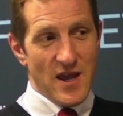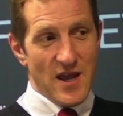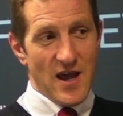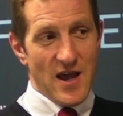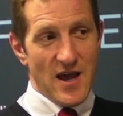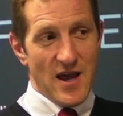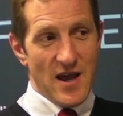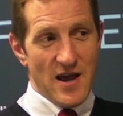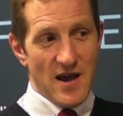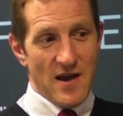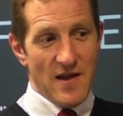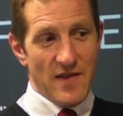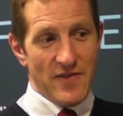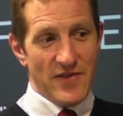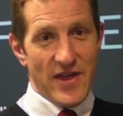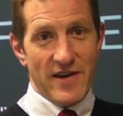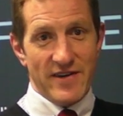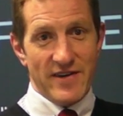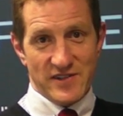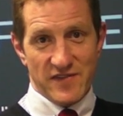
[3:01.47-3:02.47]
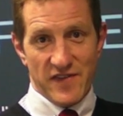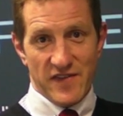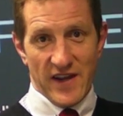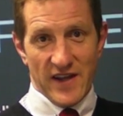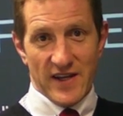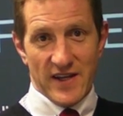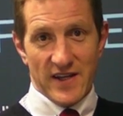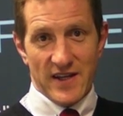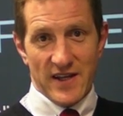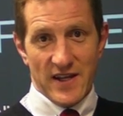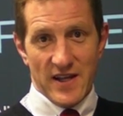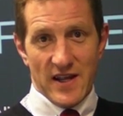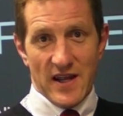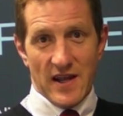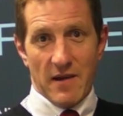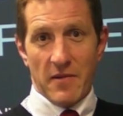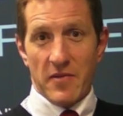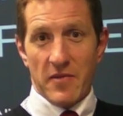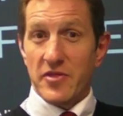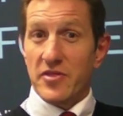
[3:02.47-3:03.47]
there is fear.
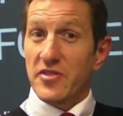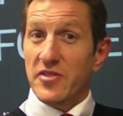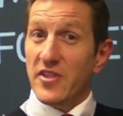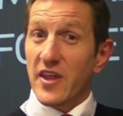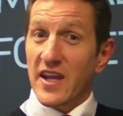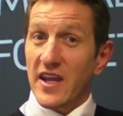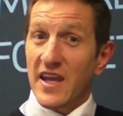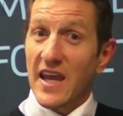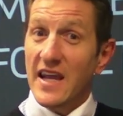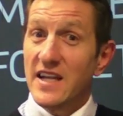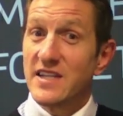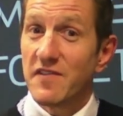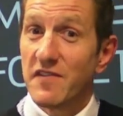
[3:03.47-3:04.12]
The key to